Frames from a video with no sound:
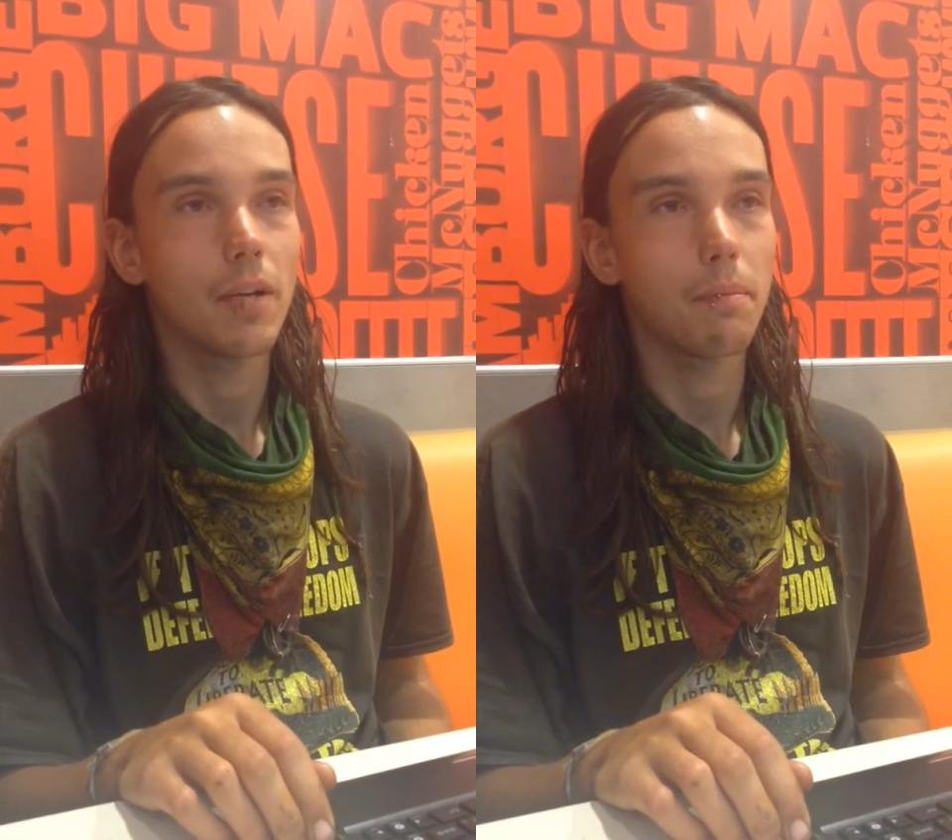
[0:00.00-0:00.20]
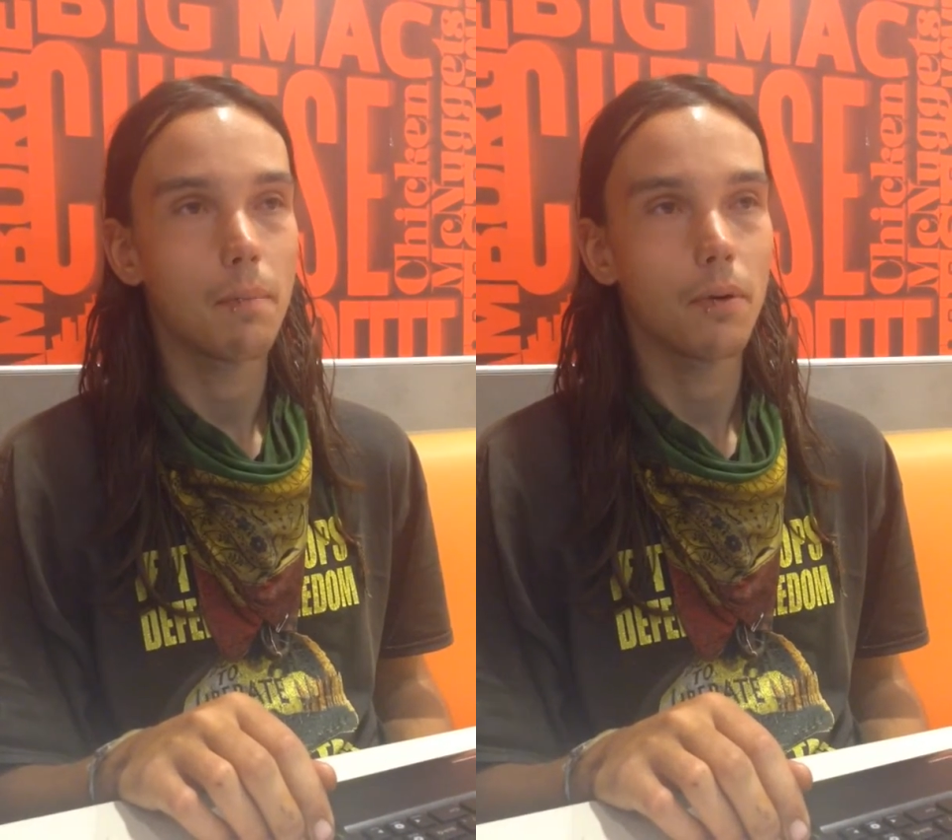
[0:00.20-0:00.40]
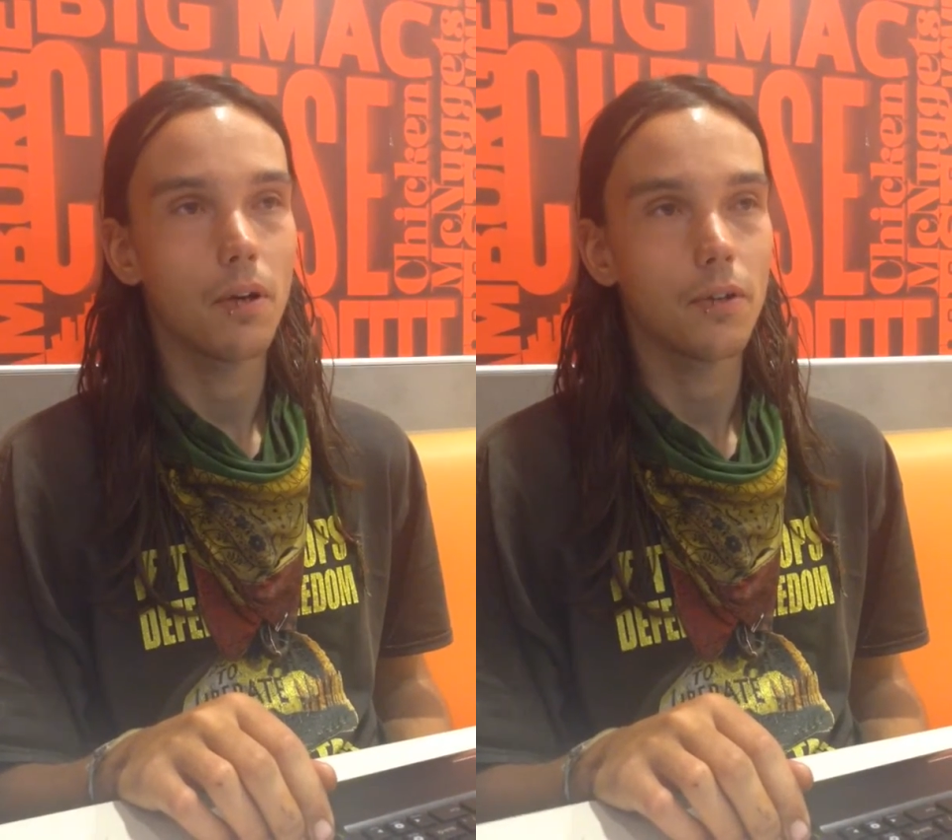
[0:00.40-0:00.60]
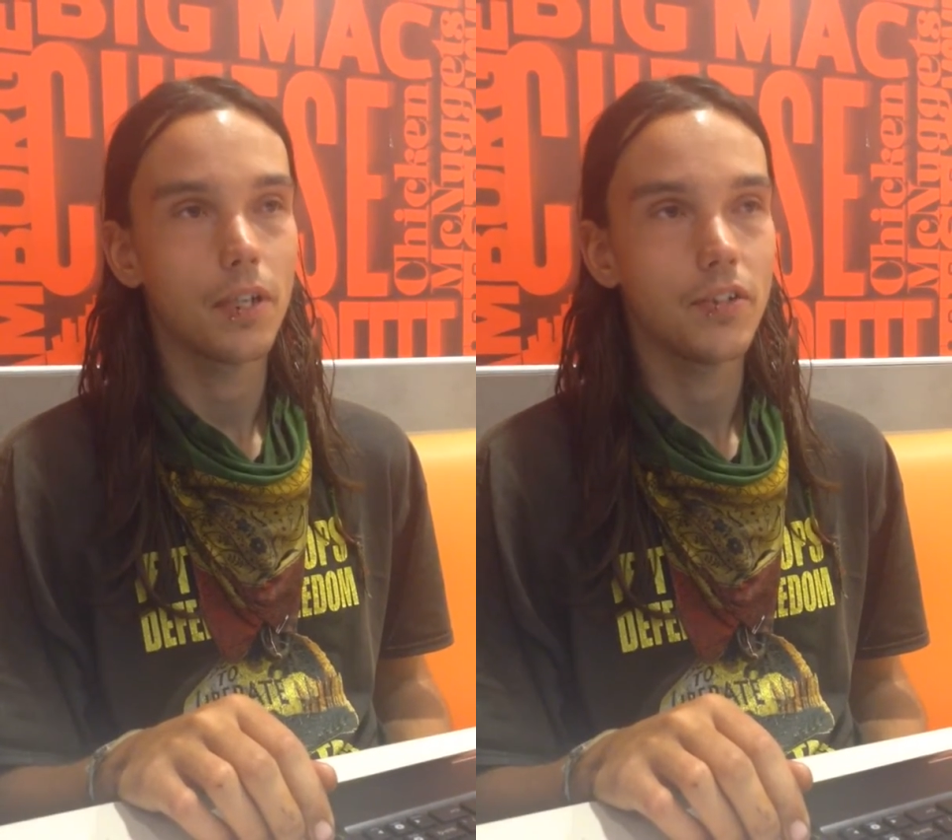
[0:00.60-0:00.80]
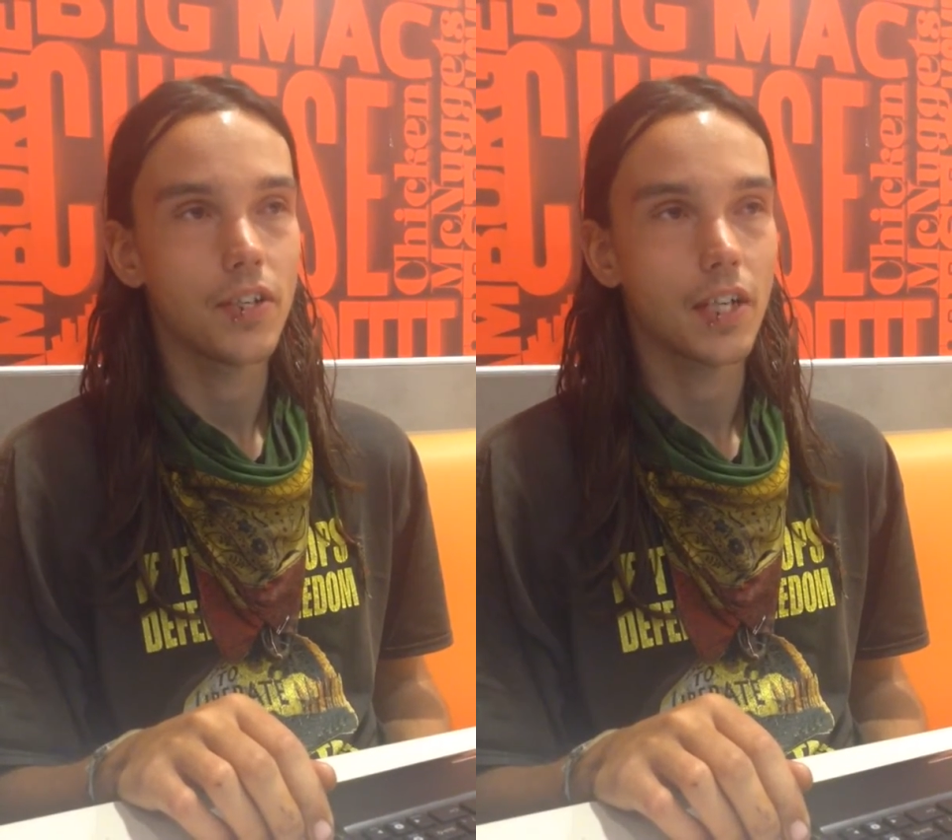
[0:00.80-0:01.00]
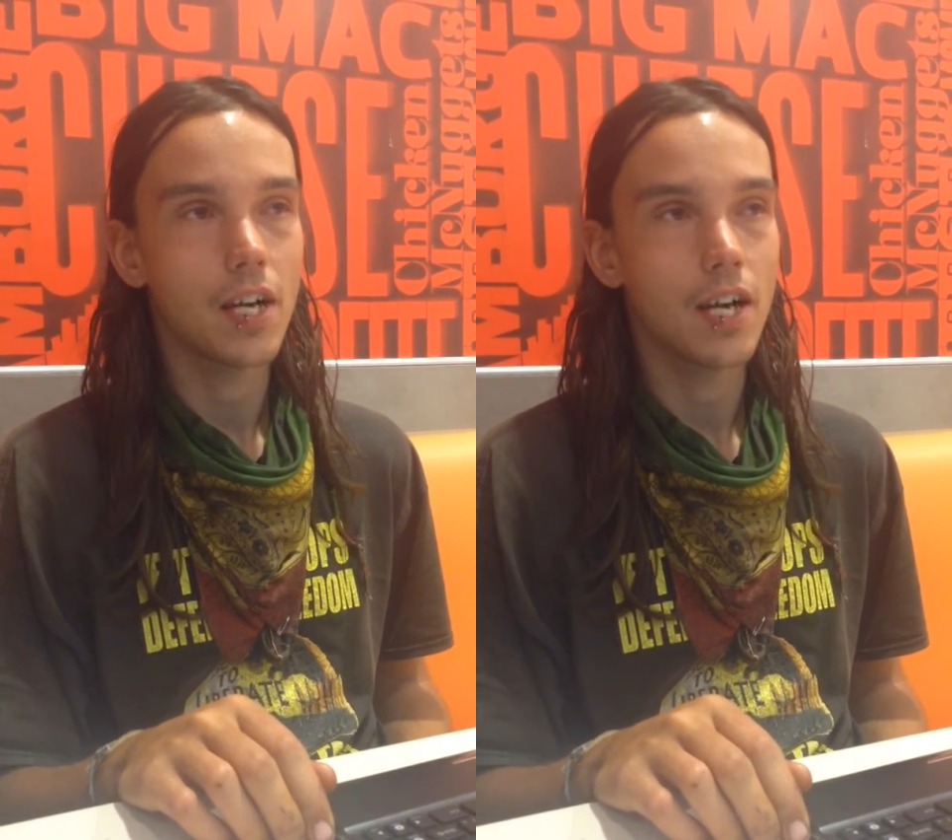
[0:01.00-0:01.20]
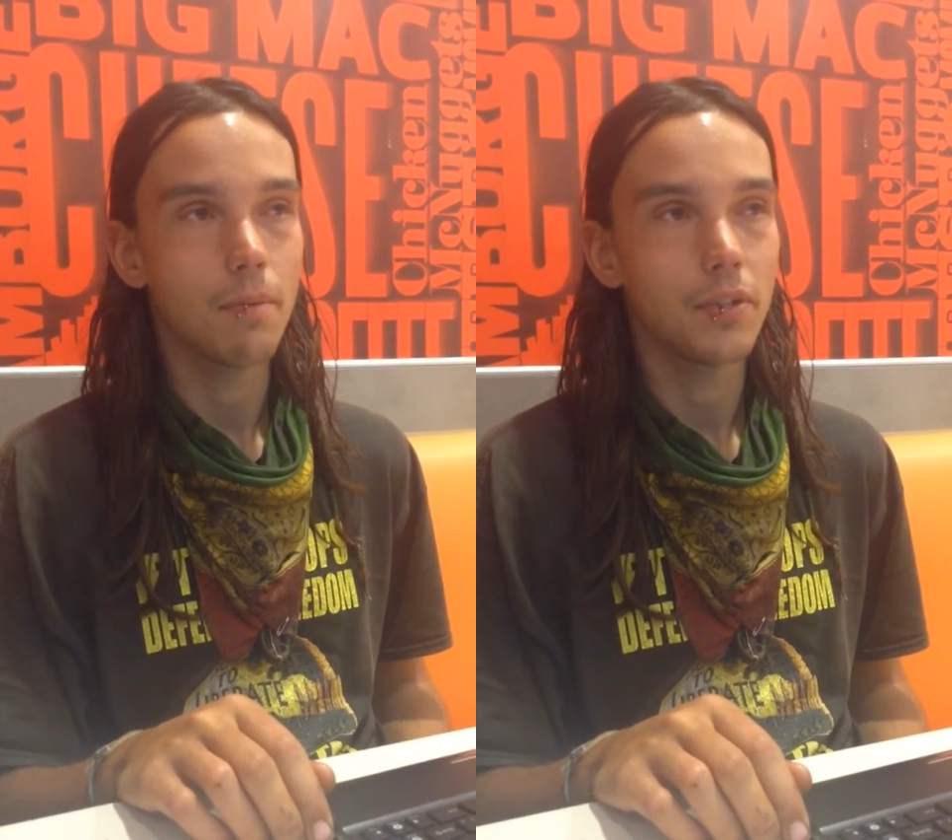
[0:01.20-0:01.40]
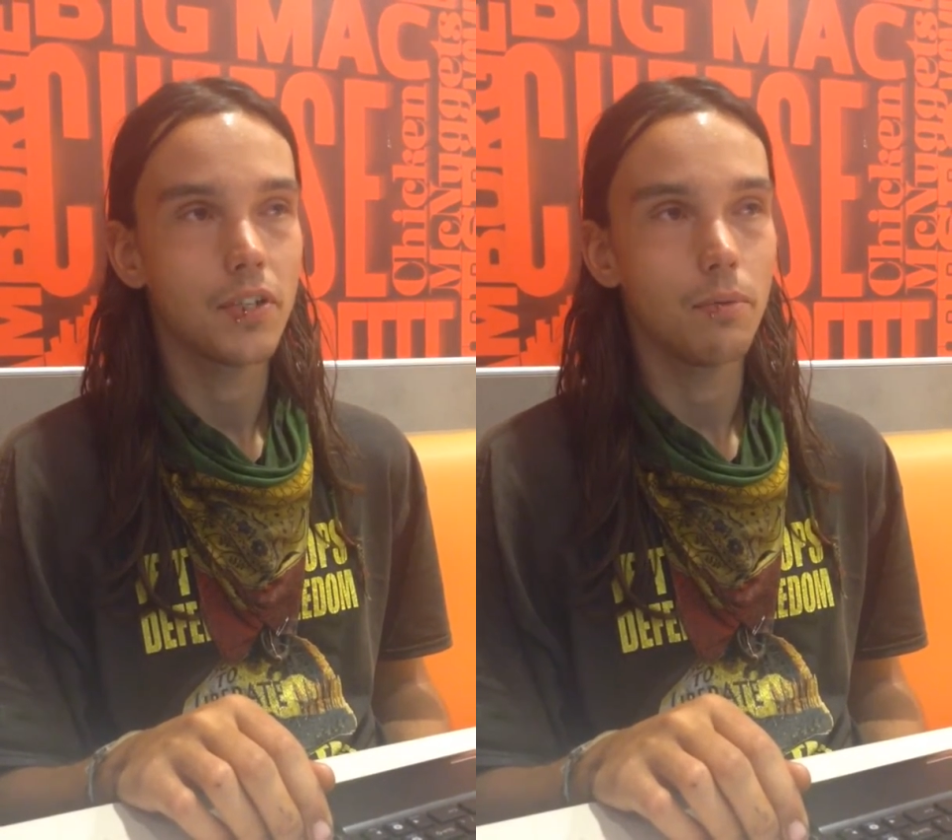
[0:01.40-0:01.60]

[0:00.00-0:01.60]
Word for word: like my brother, he's an economist.